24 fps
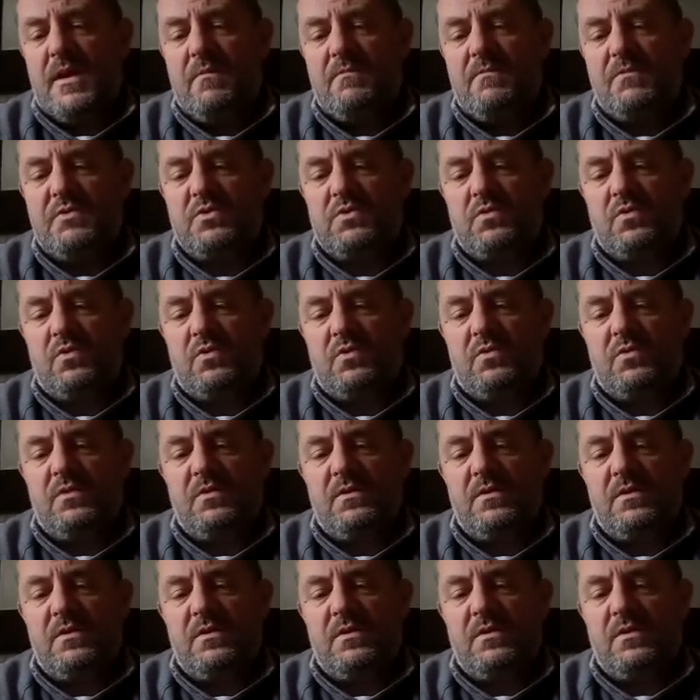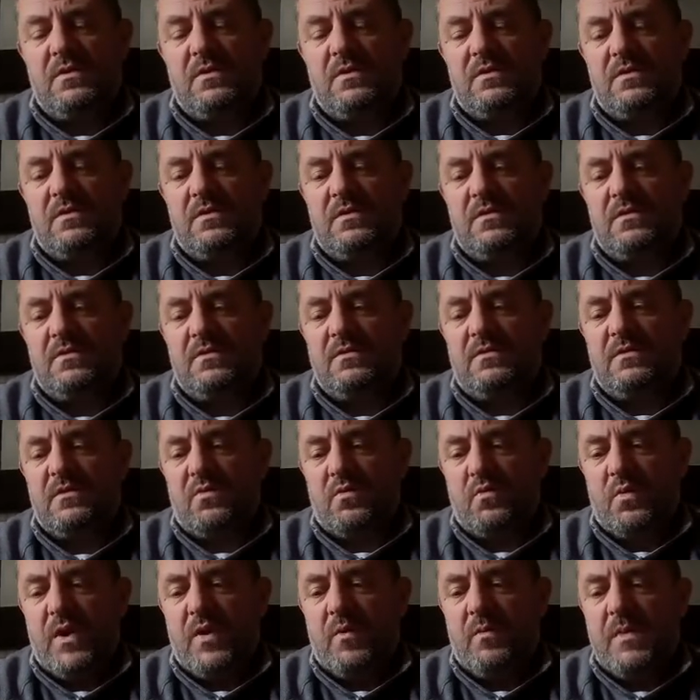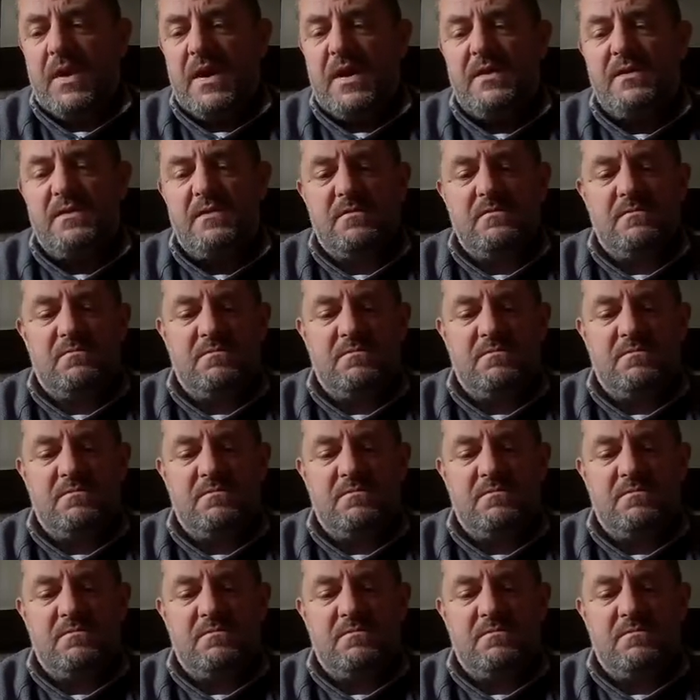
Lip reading: So they're well made,